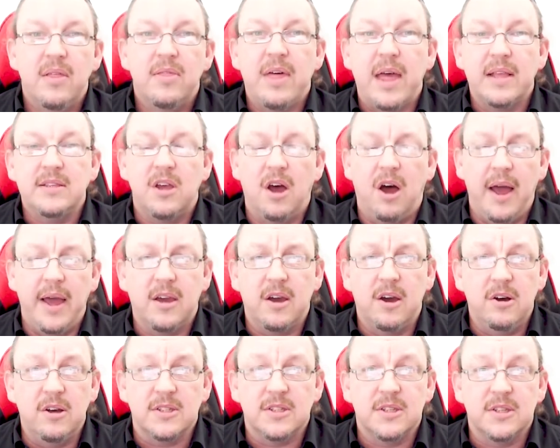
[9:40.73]
That's a high
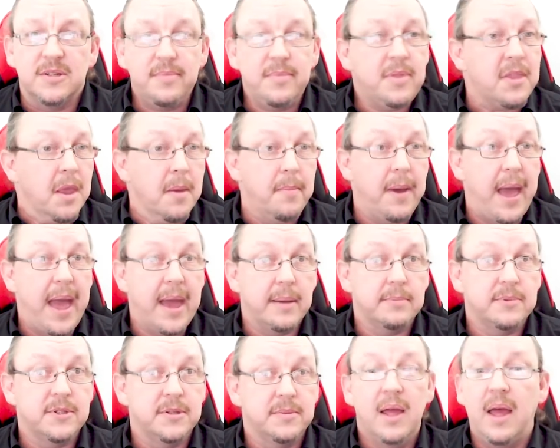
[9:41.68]
cost,
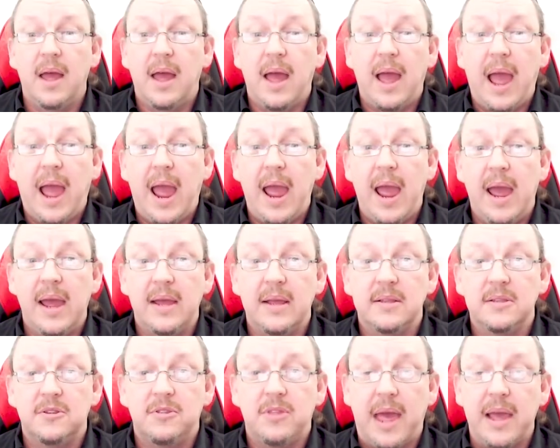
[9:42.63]
perhaps.
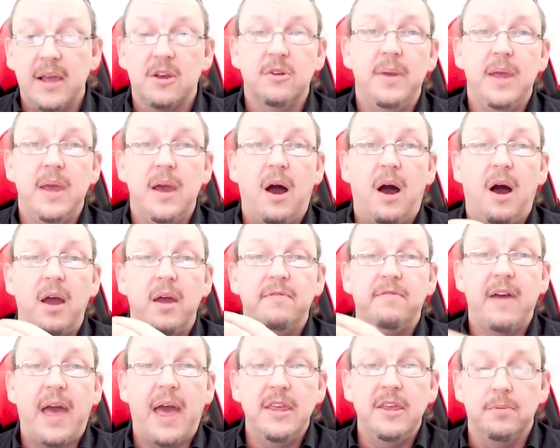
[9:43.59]
And that could be a high
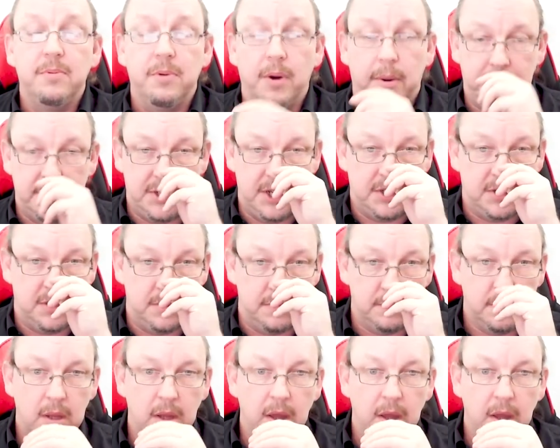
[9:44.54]
value proposition.